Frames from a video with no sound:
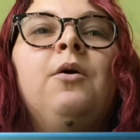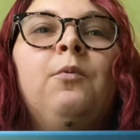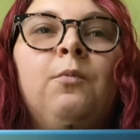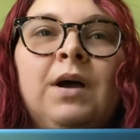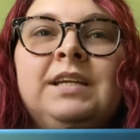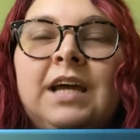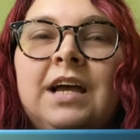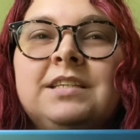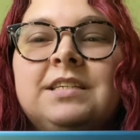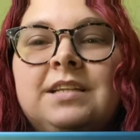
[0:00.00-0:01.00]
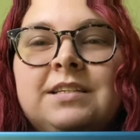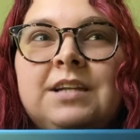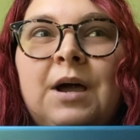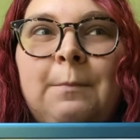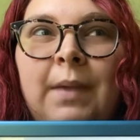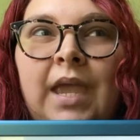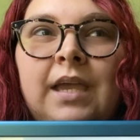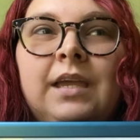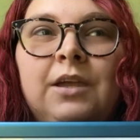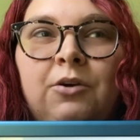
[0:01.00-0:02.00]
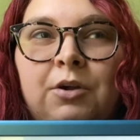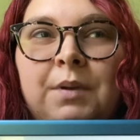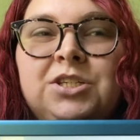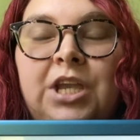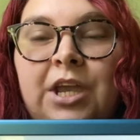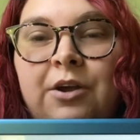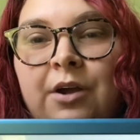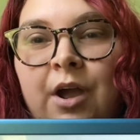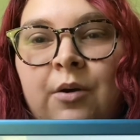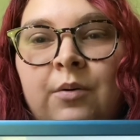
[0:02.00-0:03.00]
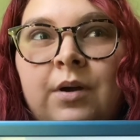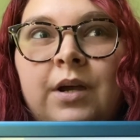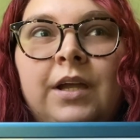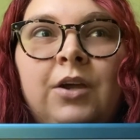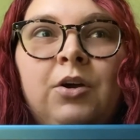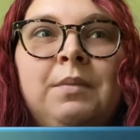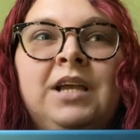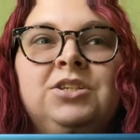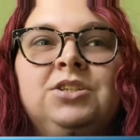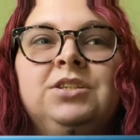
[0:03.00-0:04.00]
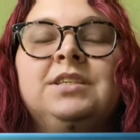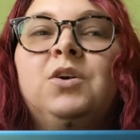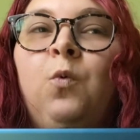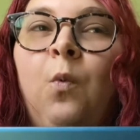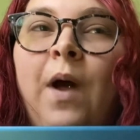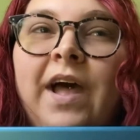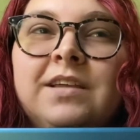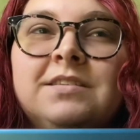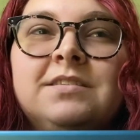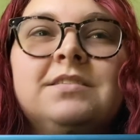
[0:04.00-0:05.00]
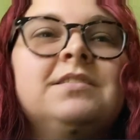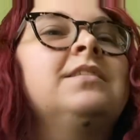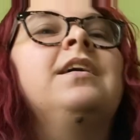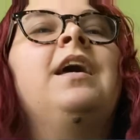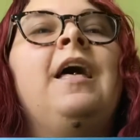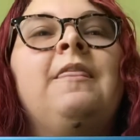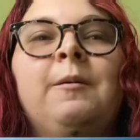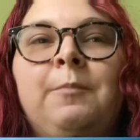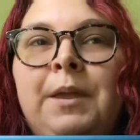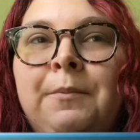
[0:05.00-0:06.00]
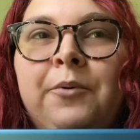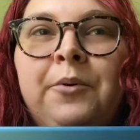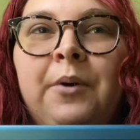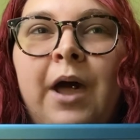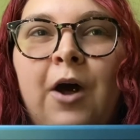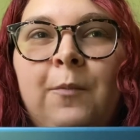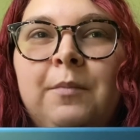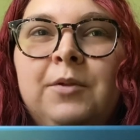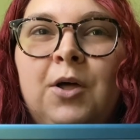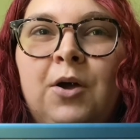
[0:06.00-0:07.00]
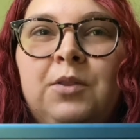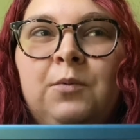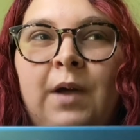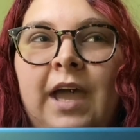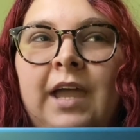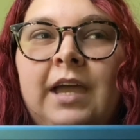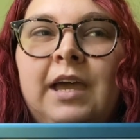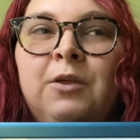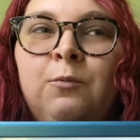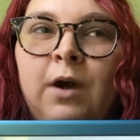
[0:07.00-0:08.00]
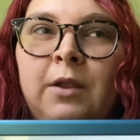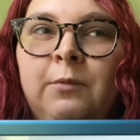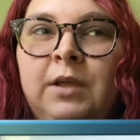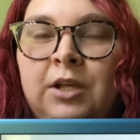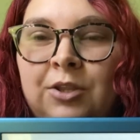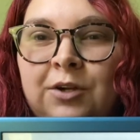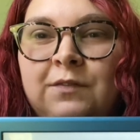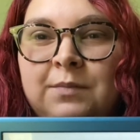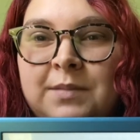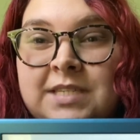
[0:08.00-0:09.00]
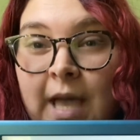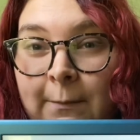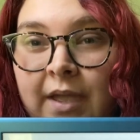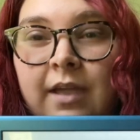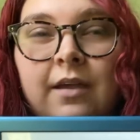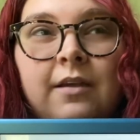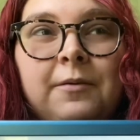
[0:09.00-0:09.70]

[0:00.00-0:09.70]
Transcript: what does and does not make Gilgamesh a hero, Gilgamesh's quests, the people who help him along the way, and what we can learn from this epic.